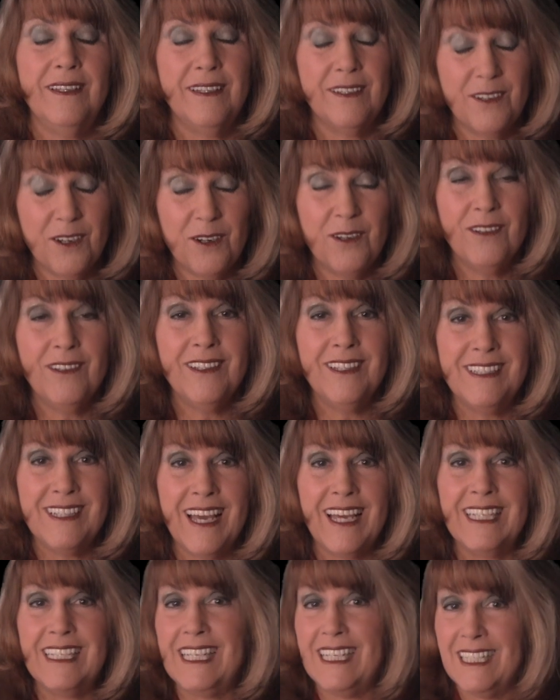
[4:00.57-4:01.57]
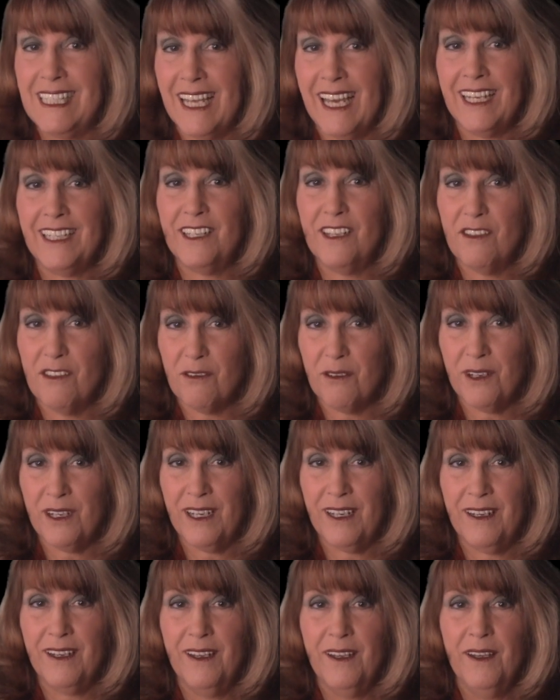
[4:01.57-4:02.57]
in early
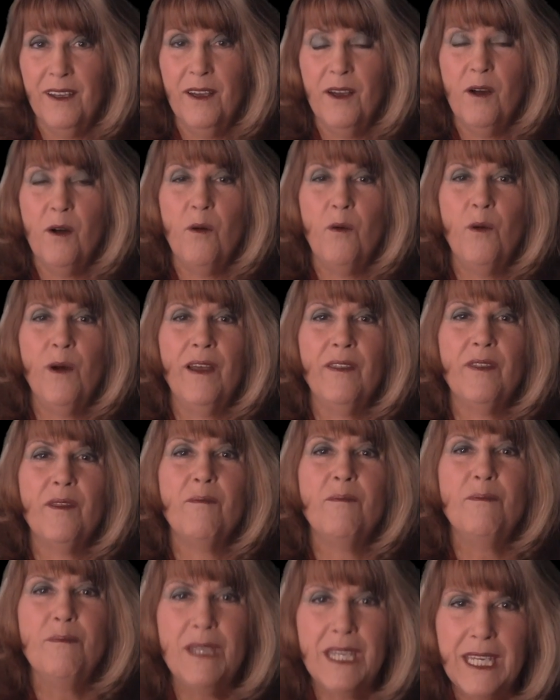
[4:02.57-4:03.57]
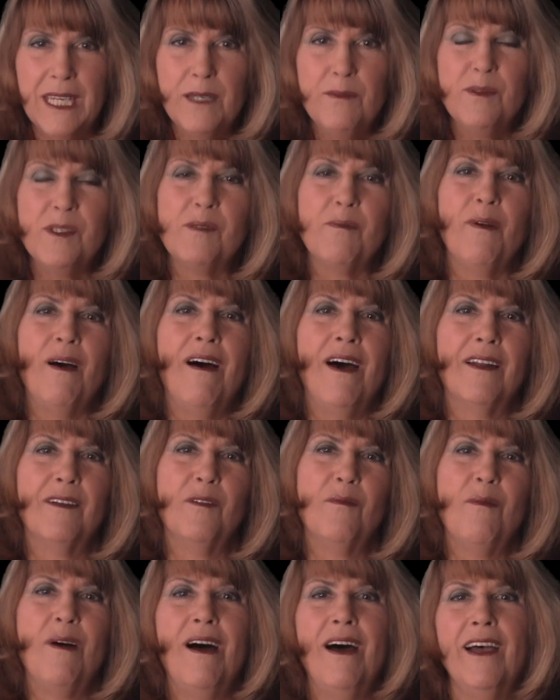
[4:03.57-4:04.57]
1993 when the MEBS
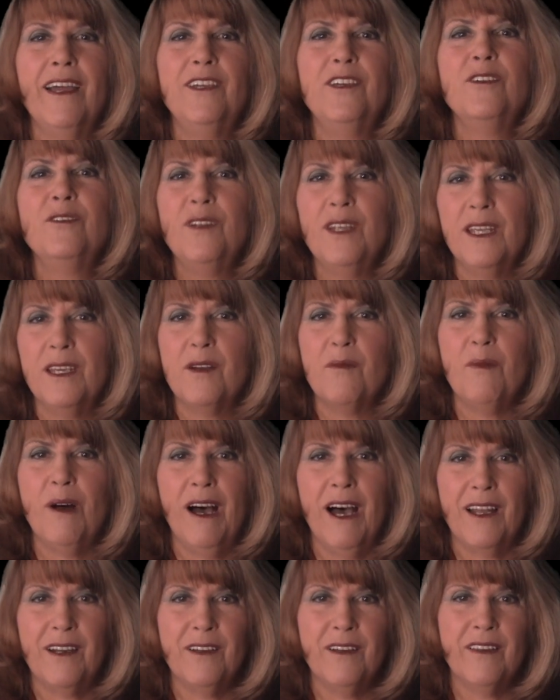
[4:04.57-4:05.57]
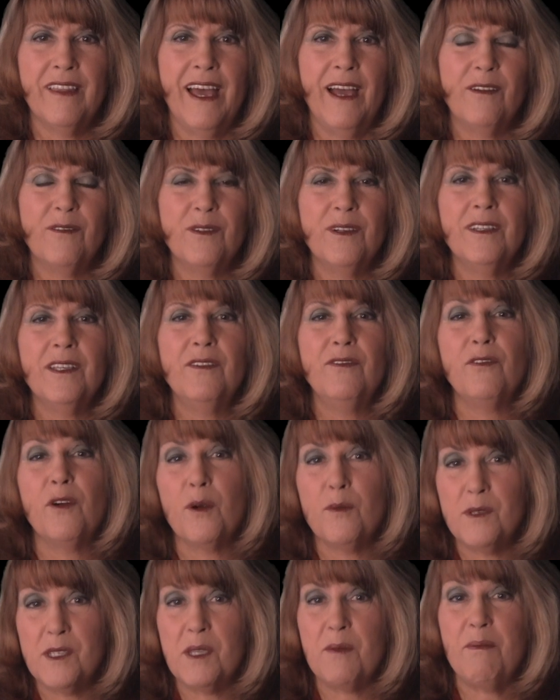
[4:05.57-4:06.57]
model, my unique model that really
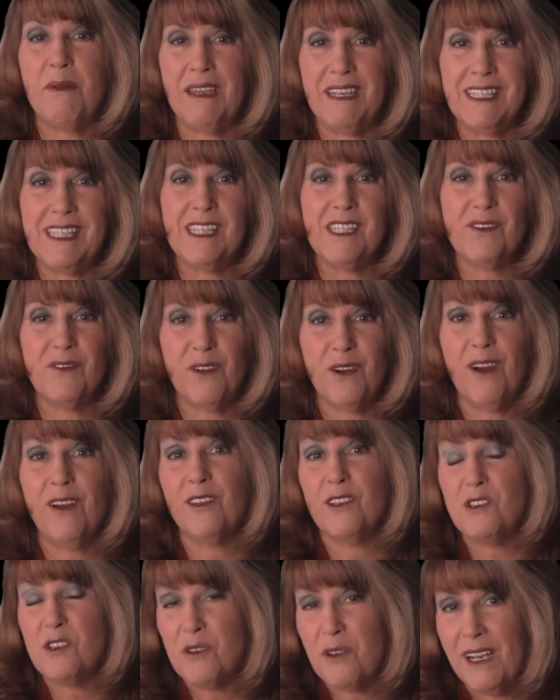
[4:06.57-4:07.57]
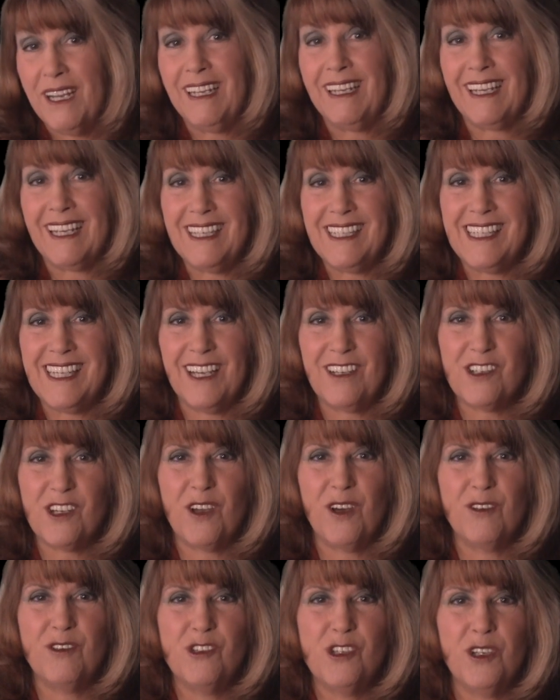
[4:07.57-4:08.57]
forms the basis for all the training at Sex
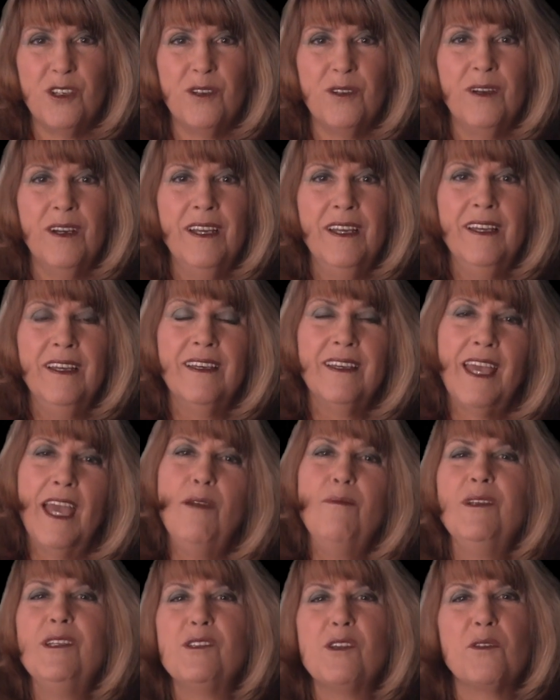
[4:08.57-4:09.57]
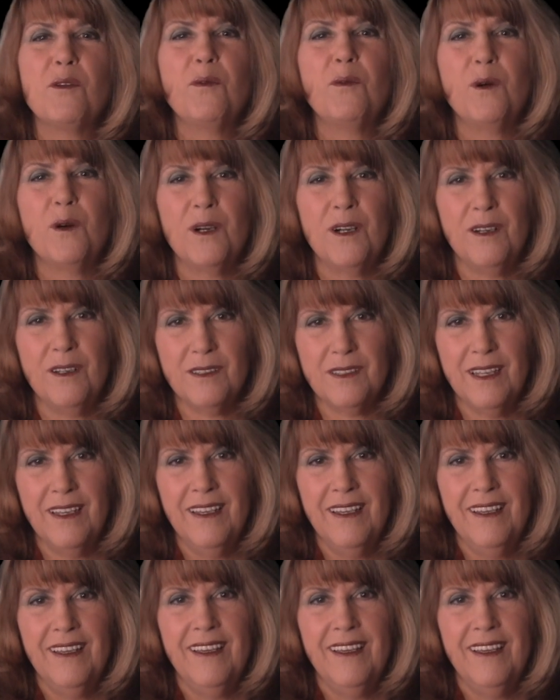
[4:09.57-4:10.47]
Coach U, came into the world.